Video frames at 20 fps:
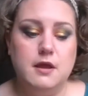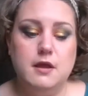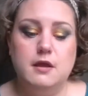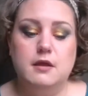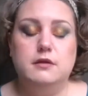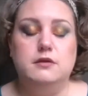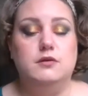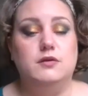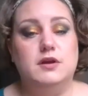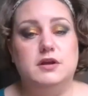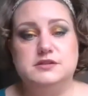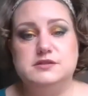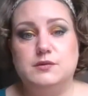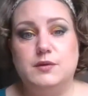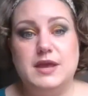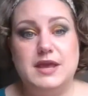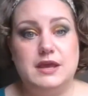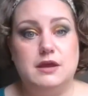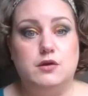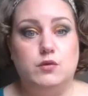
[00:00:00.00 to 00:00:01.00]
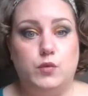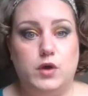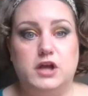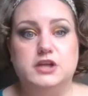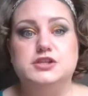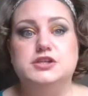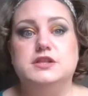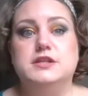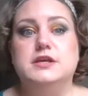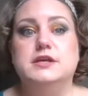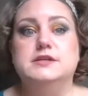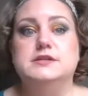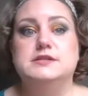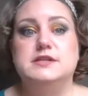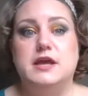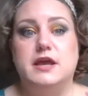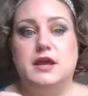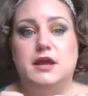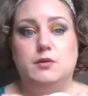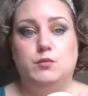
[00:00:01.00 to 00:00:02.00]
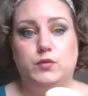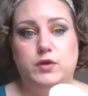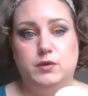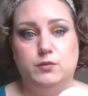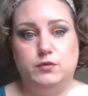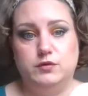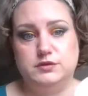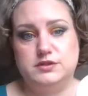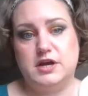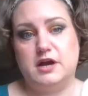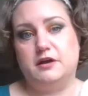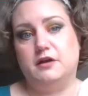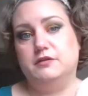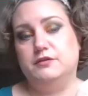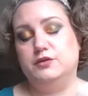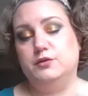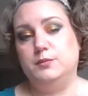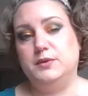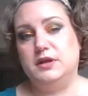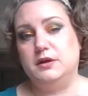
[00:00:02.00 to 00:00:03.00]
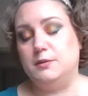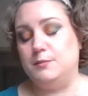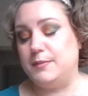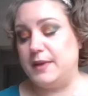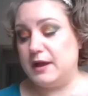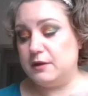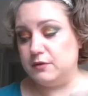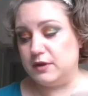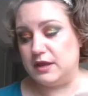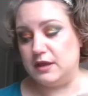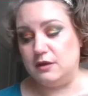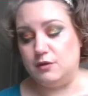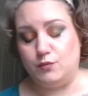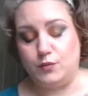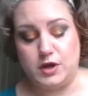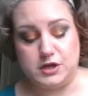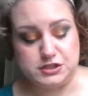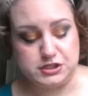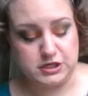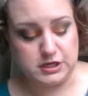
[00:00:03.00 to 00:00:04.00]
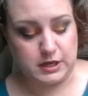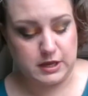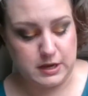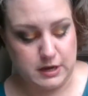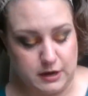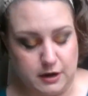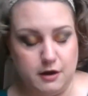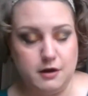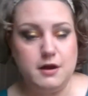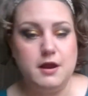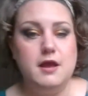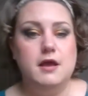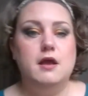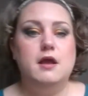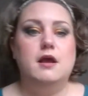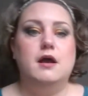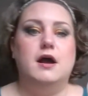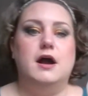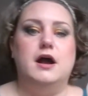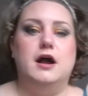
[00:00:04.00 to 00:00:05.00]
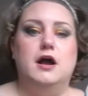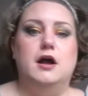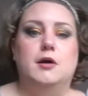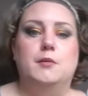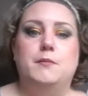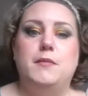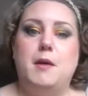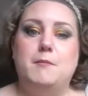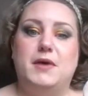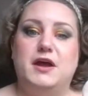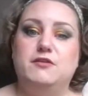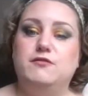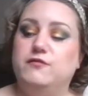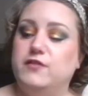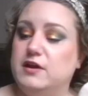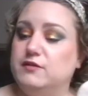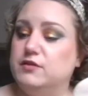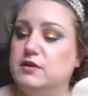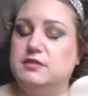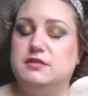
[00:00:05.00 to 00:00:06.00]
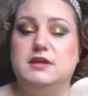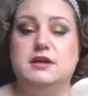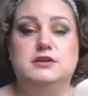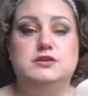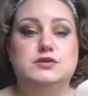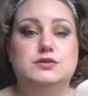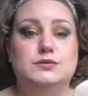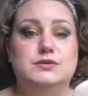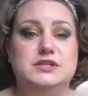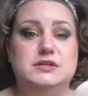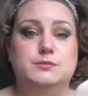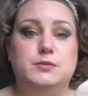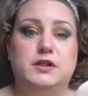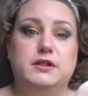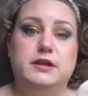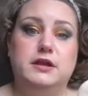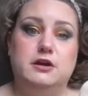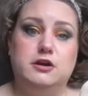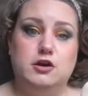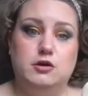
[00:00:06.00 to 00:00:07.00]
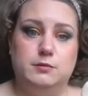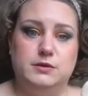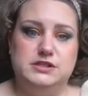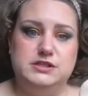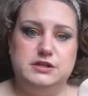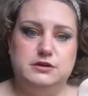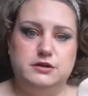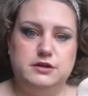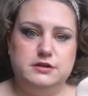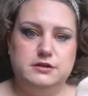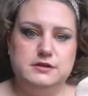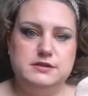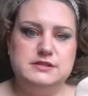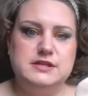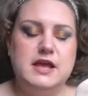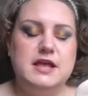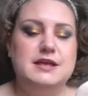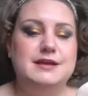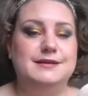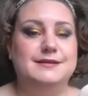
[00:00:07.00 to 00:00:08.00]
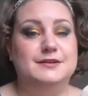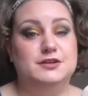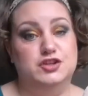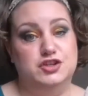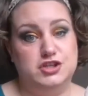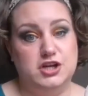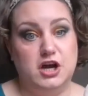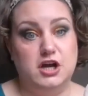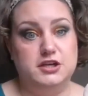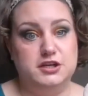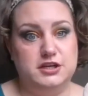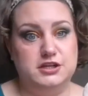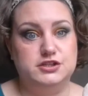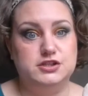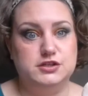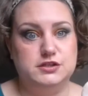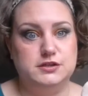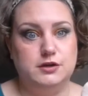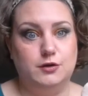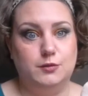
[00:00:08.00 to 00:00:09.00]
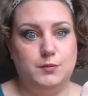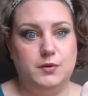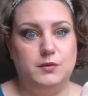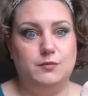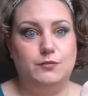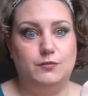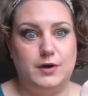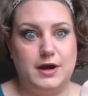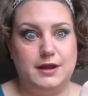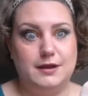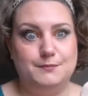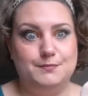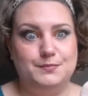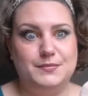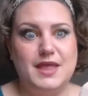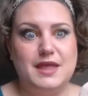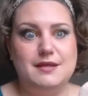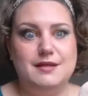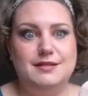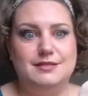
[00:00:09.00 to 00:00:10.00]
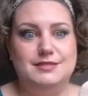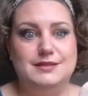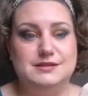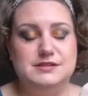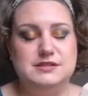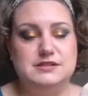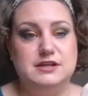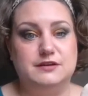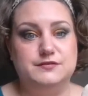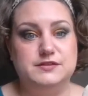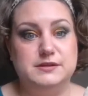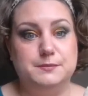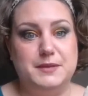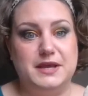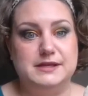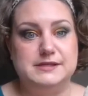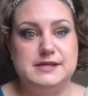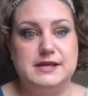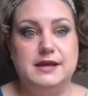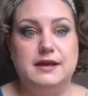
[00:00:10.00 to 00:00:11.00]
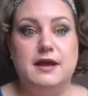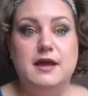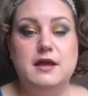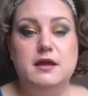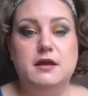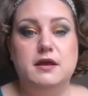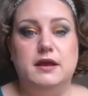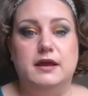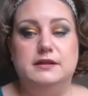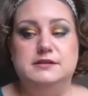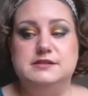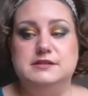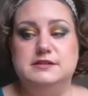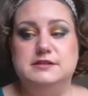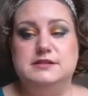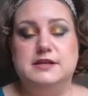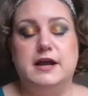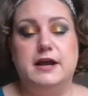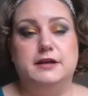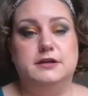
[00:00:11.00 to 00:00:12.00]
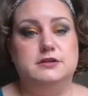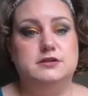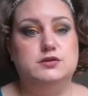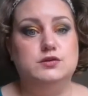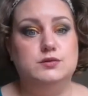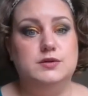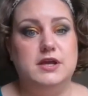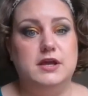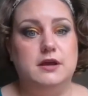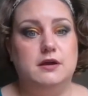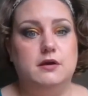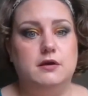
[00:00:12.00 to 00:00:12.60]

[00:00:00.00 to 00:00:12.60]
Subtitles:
You can also hand wash these, and we will talk a little bit about hand washing here. My favorite thing to deep clean your materials, Dawn dish soap, right? This stuff's amazing. It's designed to take